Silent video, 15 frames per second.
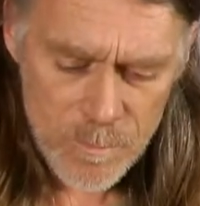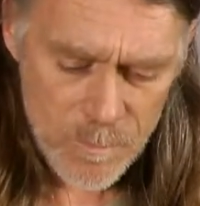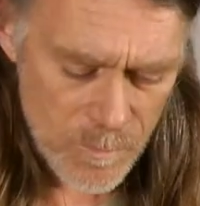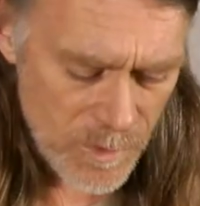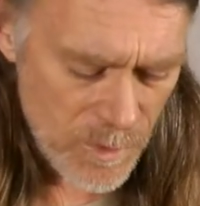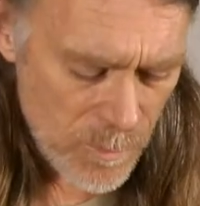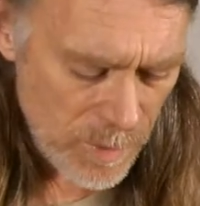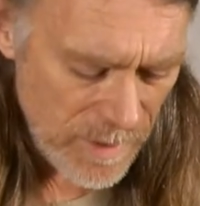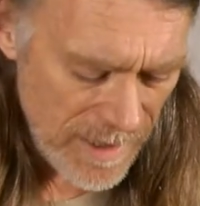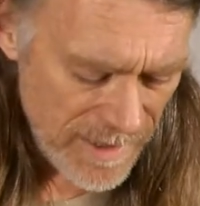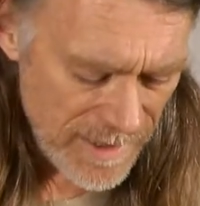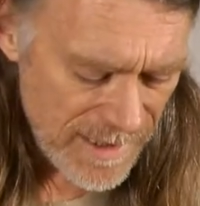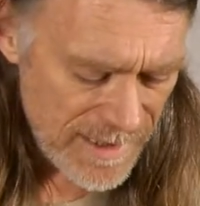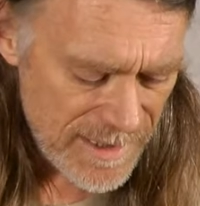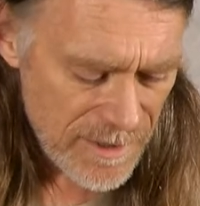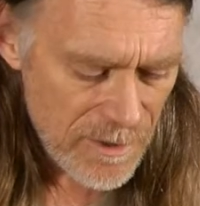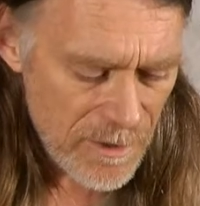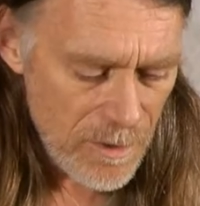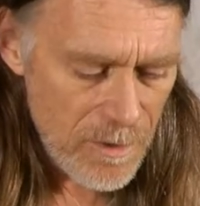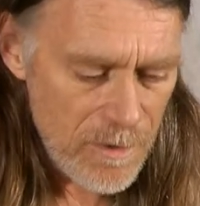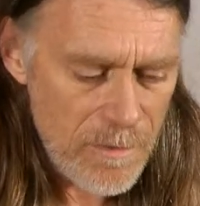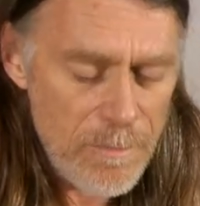when you're playing a
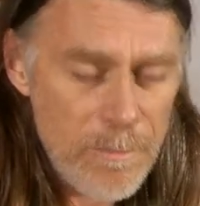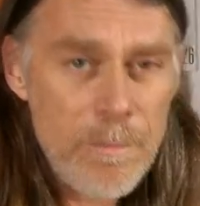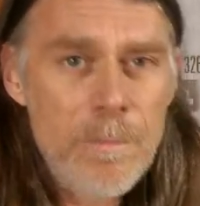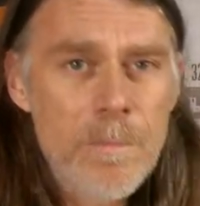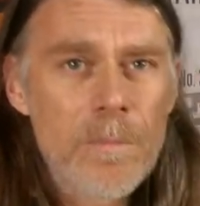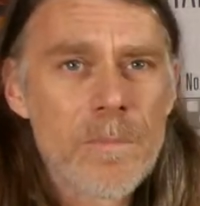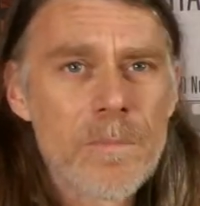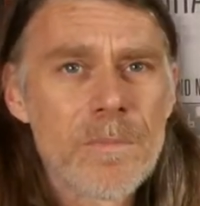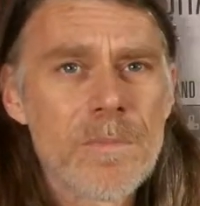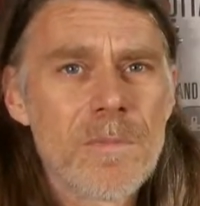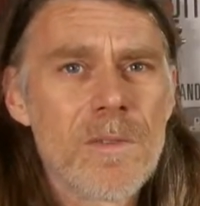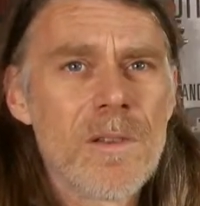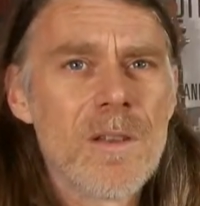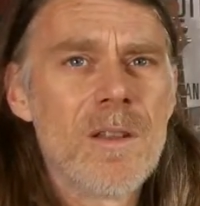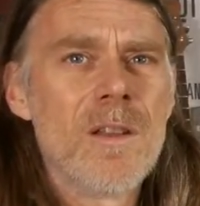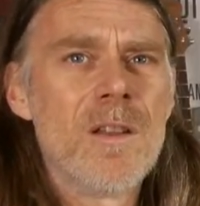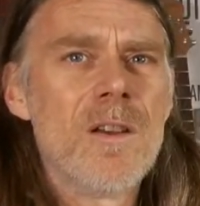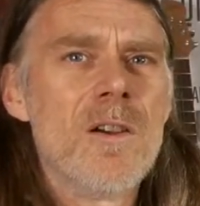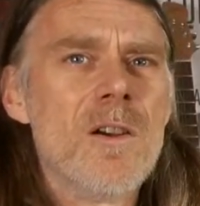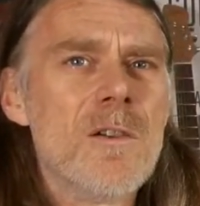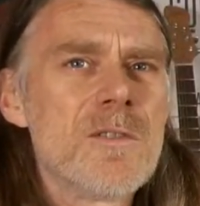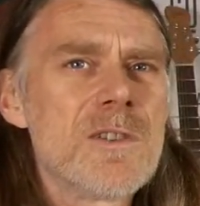guitar,
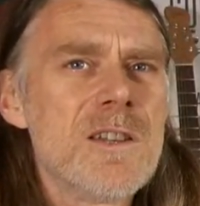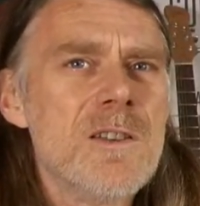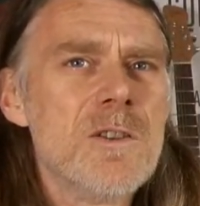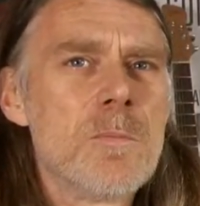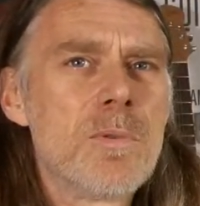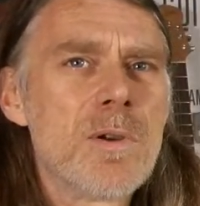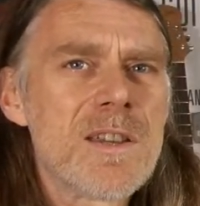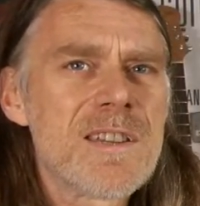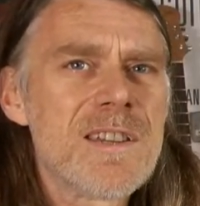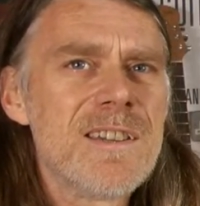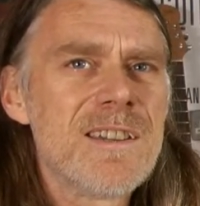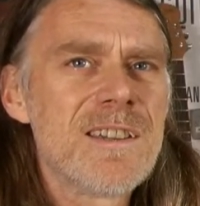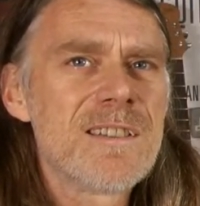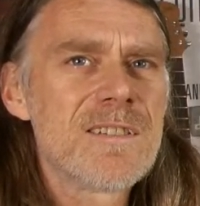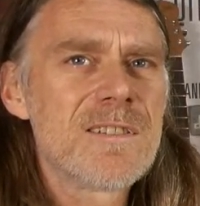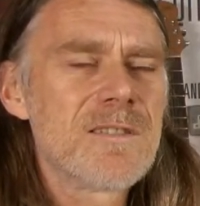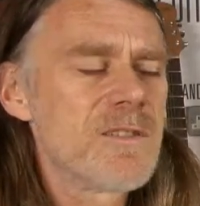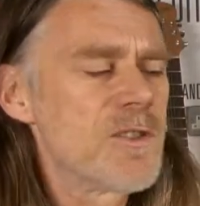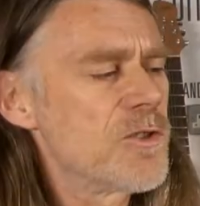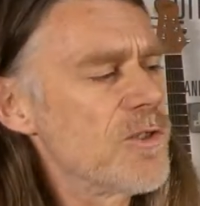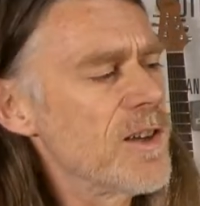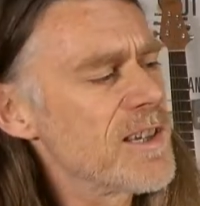obviously you're pressing your
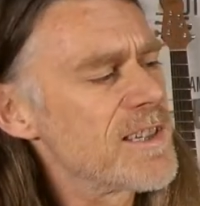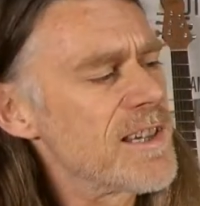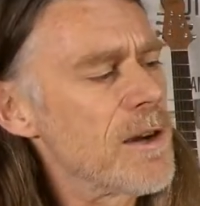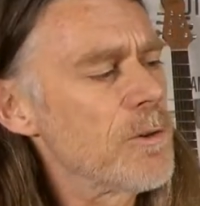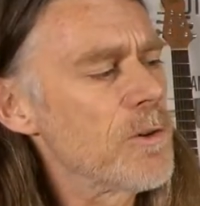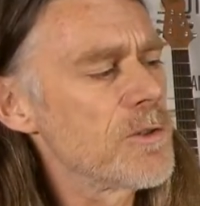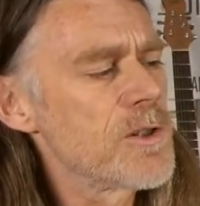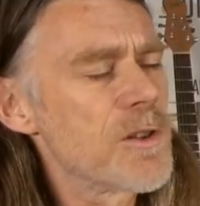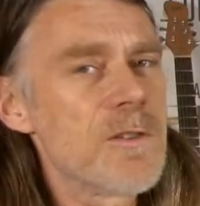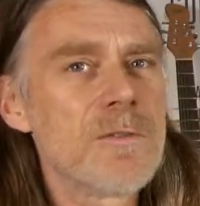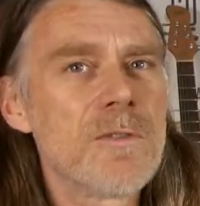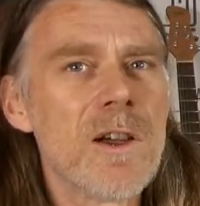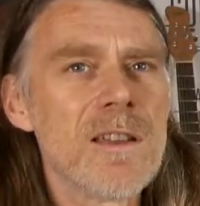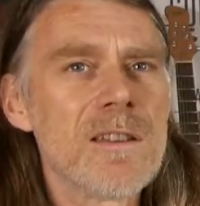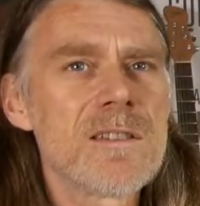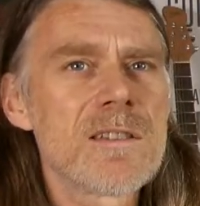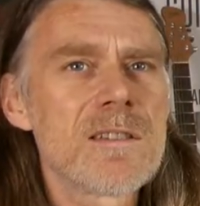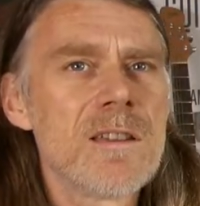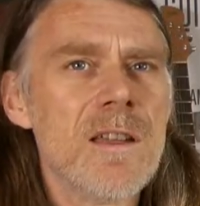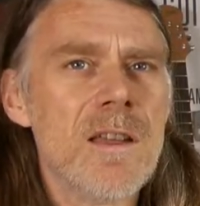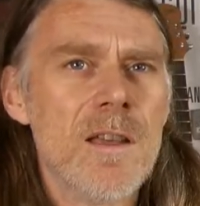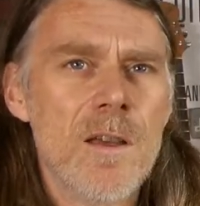strings down onto the frets.
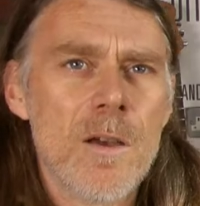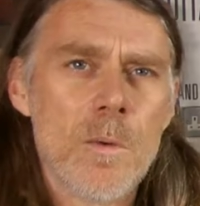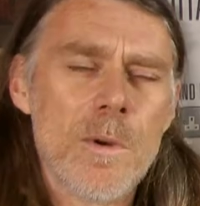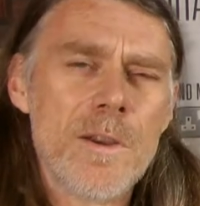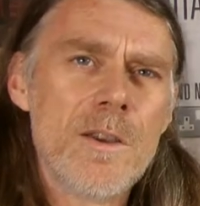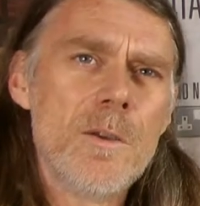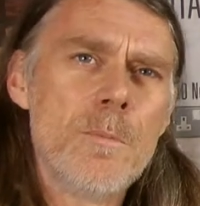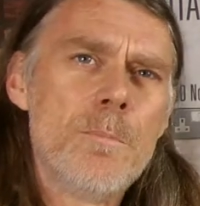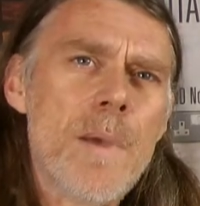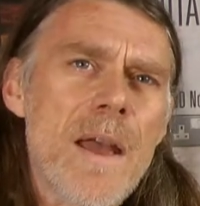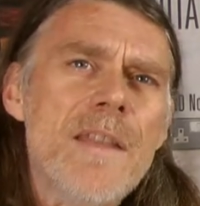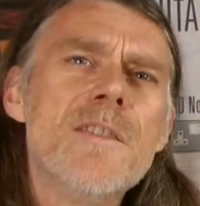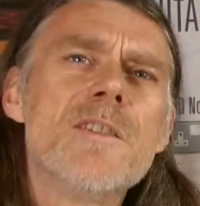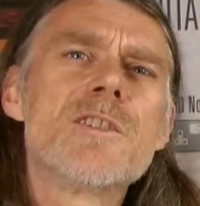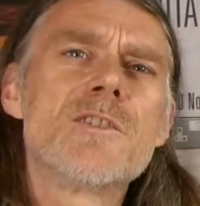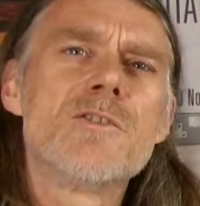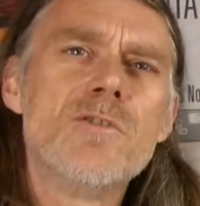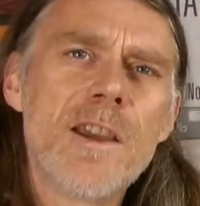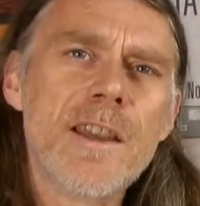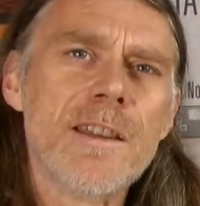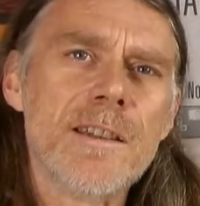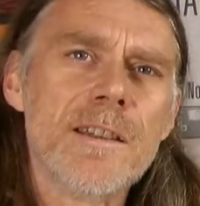When you bend the
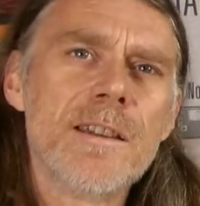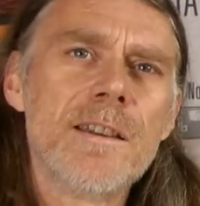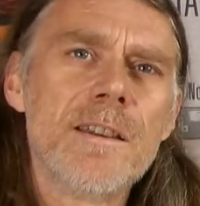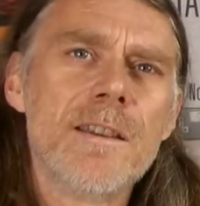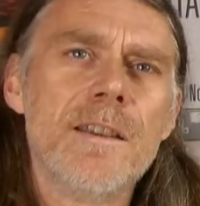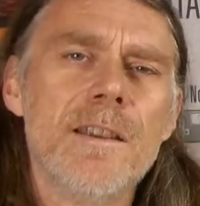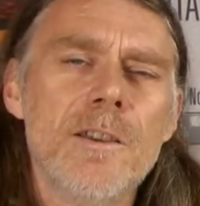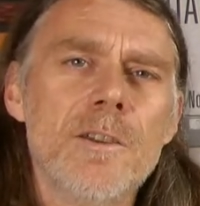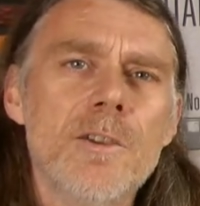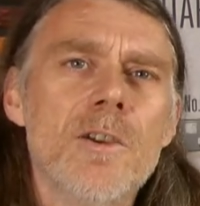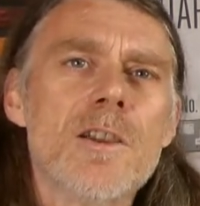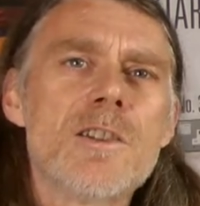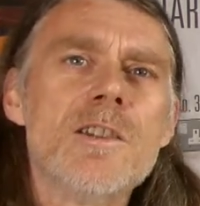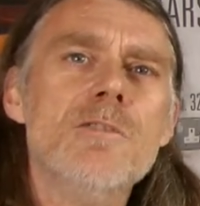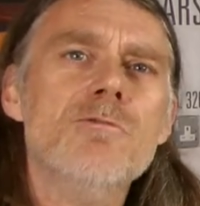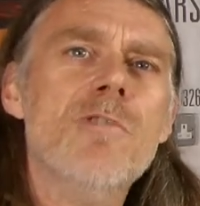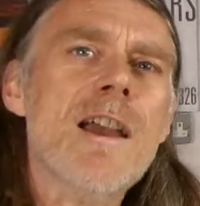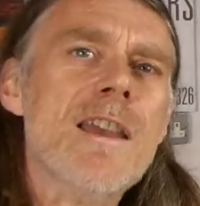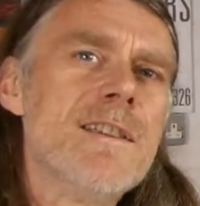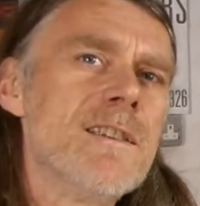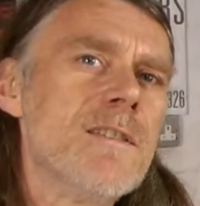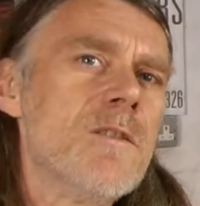string, you're actually
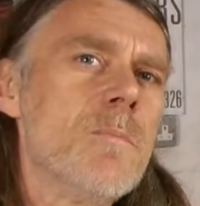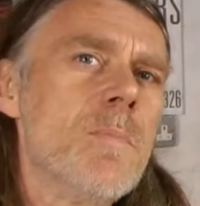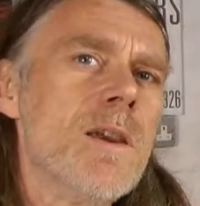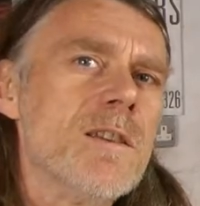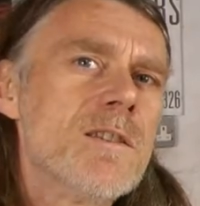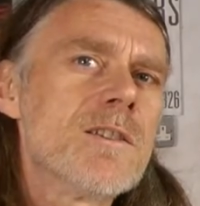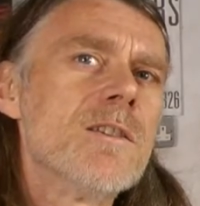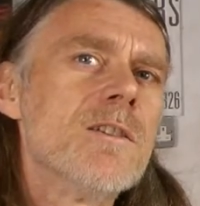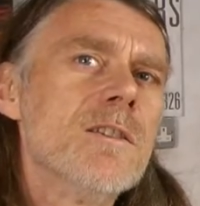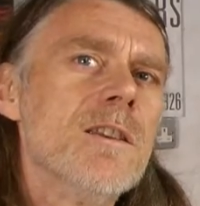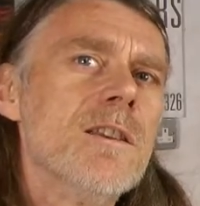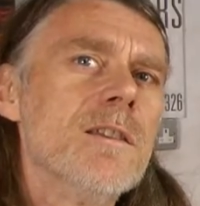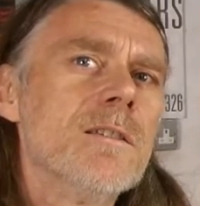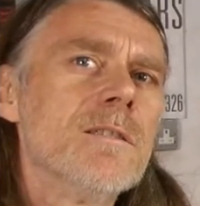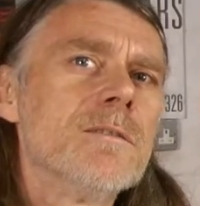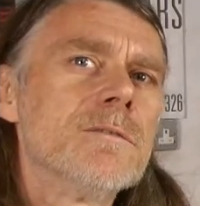raising the pitch slightly.